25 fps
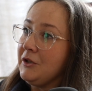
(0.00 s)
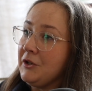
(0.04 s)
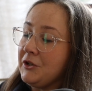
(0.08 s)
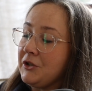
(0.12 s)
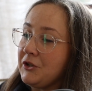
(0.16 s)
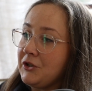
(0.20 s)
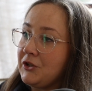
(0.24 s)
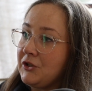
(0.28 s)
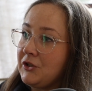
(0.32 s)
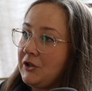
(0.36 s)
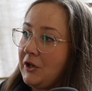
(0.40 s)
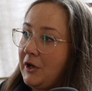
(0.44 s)

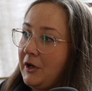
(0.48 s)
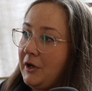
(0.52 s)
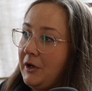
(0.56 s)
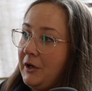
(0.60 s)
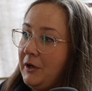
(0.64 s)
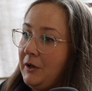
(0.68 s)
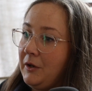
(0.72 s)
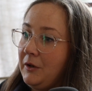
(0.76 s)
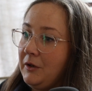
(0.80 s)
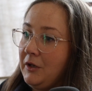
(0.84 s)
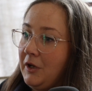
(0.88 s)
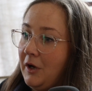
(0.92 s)

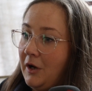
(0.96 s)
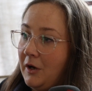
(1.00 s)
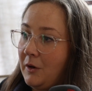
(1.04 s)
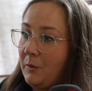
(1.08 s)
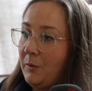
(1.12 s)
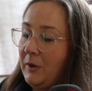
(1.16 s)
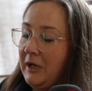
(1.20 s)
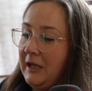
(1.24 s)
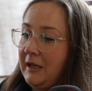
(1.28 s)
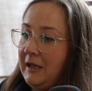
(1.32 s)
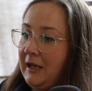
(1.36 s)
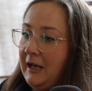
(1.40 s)
So, yeah,
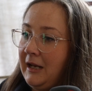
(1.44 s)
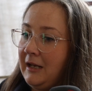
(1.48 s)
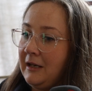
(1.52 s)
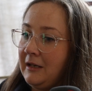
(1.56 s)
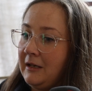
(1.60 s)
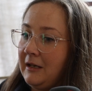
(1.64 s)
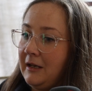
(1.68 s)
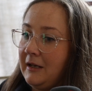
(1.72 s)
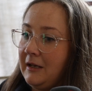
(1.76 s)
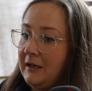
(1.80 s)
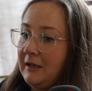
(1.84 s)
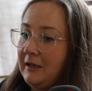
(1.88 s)
we
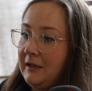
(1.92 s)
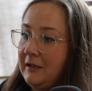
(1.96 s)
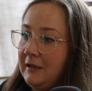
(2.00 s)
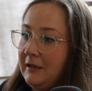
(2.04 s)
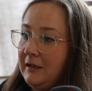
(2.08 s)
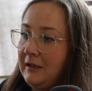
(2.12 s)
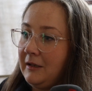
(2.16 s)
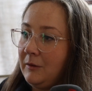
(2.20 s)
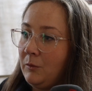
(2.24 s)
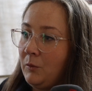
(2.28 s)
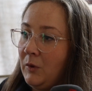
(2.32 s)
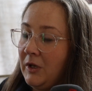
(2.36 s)
then,
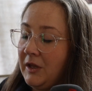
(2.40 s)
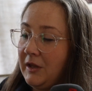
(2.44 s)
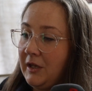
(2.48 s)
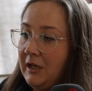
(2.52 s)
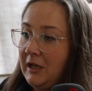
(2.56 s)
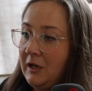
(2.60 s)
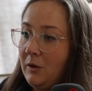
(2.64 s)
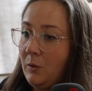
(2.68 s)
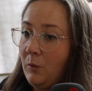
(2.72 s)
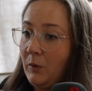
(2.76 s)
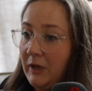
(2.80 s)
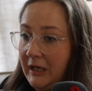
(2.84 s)

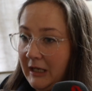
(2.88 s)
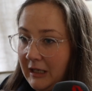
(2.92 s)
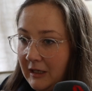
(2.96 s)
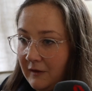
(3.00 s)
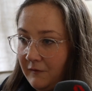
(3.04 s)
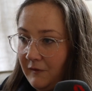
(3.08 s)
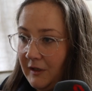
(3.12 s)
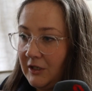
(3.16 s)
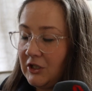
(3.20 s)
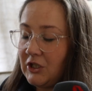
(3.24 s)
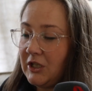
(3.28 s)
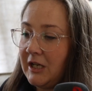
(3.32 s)
within a week
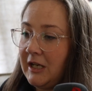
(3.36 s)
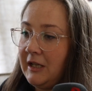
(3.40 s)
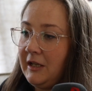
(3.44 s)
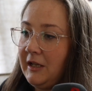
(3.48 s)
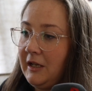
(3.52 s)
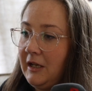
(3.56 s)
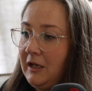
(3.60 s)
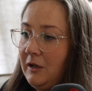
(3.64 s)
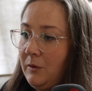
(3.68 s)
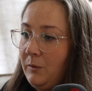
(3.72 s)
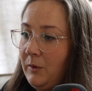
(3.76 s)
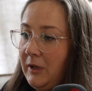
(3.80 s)
of each
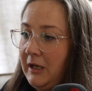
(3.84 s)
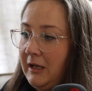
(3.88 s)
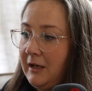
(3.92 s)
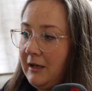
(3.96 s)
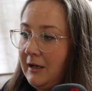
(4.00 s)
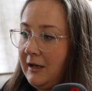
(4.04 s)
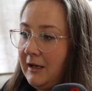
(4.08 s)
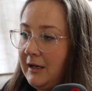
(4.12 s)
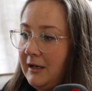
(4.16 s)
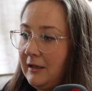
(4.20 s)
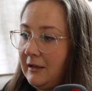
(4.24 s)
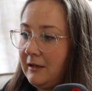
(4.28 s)
other, we
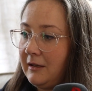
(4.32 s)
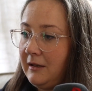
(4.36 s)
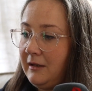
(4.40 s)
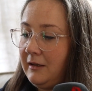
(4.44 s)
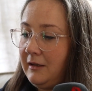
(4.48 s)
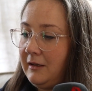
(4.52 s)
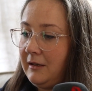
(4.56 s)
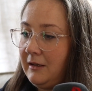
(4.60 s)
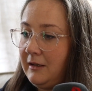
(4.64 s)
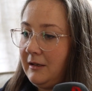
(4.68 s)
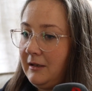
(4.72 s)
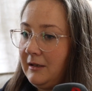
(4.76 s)
cut
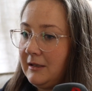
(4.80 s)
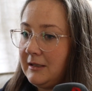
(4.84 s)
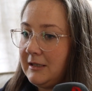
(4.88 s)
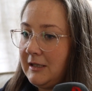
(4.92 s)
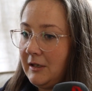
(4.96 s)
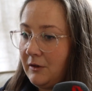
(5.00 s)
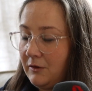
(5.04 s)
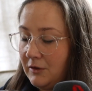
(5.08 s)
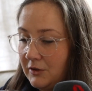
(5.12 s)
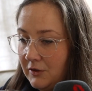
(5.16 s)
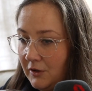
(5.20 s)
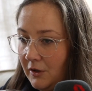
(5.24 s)
the
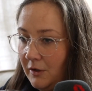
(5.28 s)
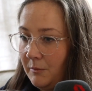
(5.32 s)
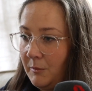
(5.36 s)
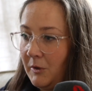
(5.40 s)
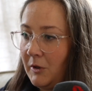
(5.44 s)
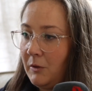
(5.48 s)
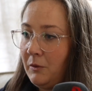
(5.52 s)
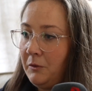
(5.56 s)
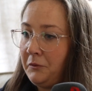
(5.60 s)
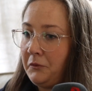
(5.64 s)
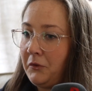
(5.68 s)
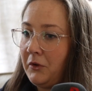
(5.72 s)

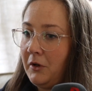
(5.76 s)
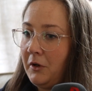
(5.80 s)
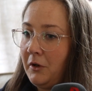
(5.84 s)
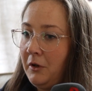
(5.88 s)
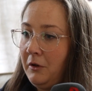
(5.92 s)
teratoma off the